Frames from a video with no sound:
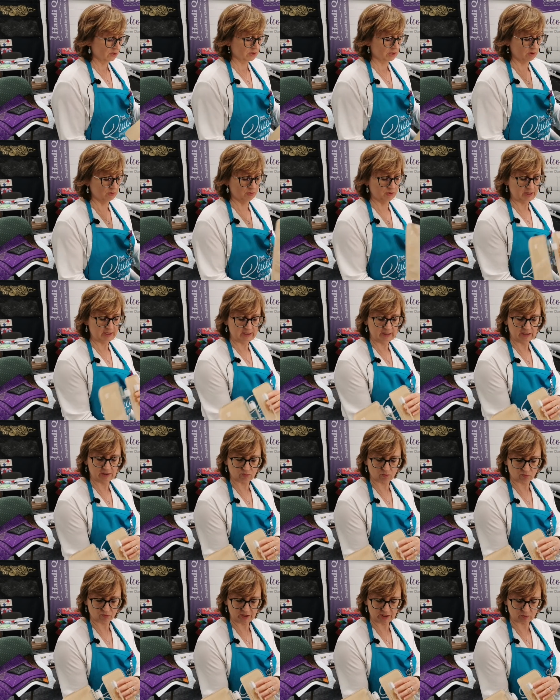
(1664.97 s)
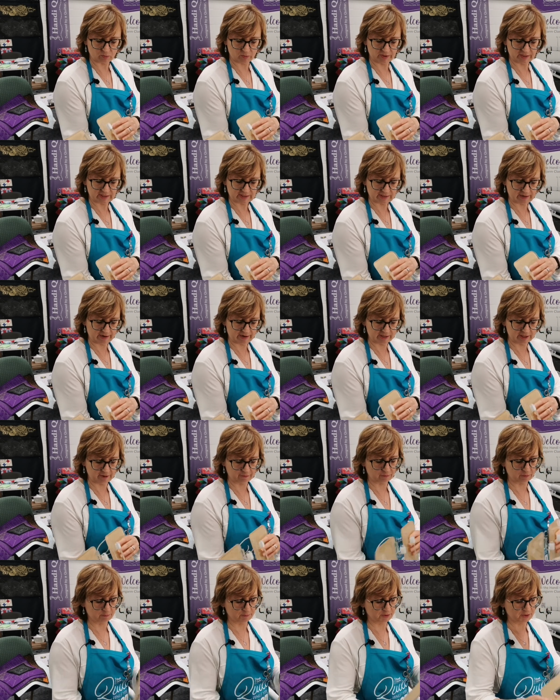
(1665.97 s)
So this one is slightly
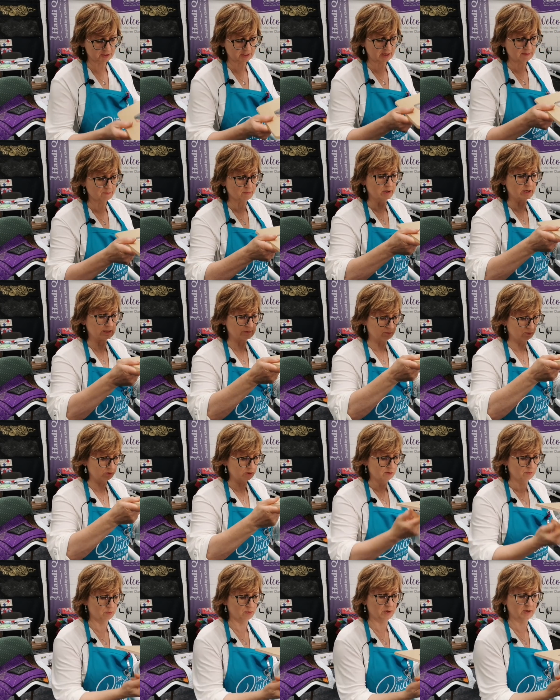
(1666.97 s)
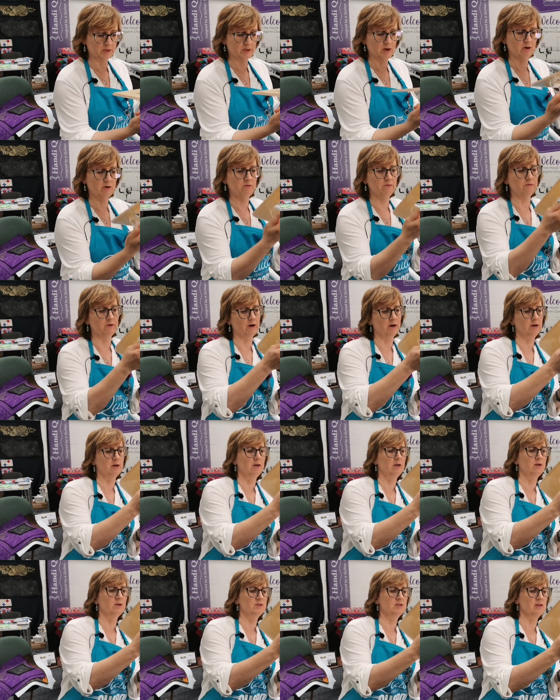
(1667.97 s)
different, but the same principle. You put it over
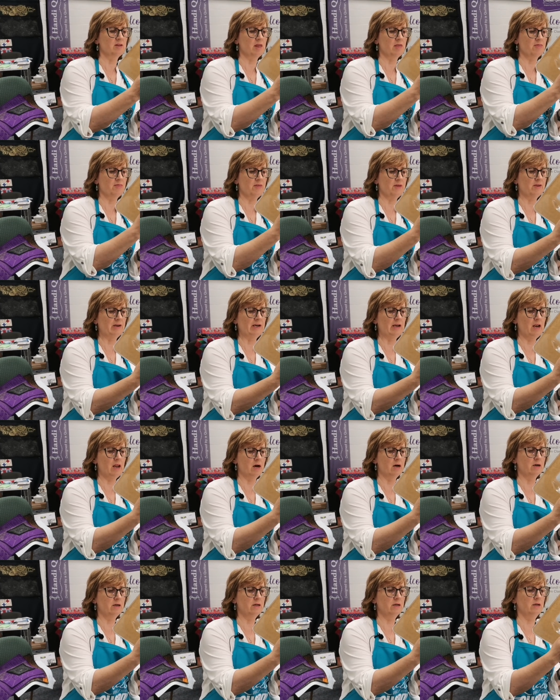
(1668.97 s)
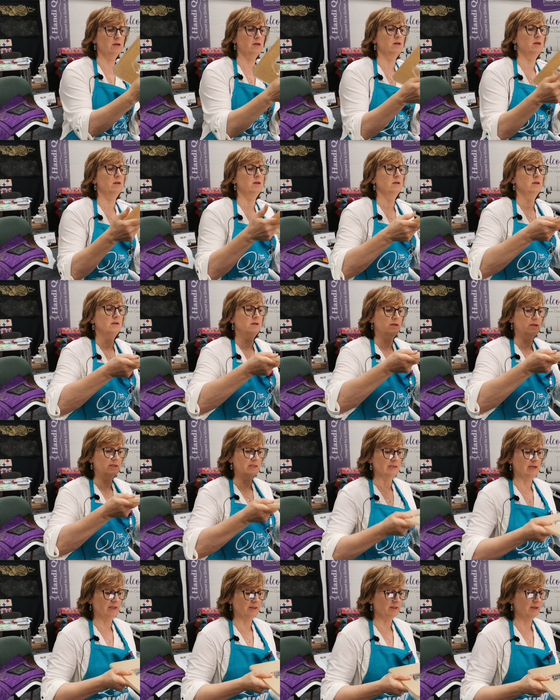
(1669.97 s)
so that the lug
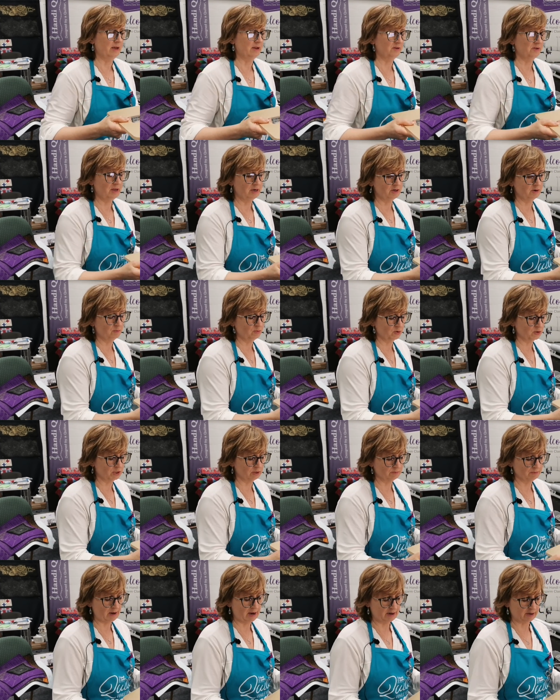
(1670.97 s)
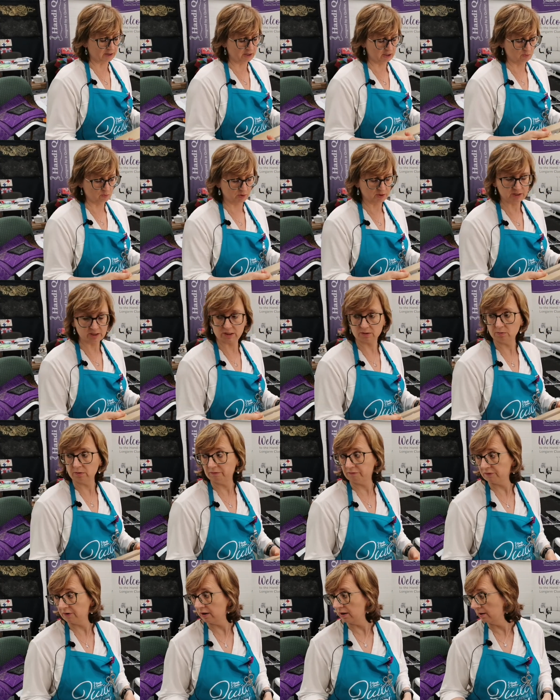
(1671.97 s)
is like that, and then you push it back. You want it to be
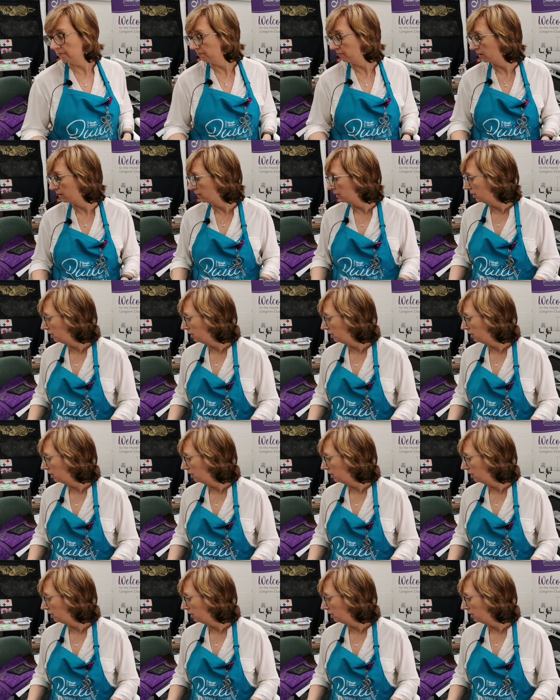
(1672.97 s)
firm.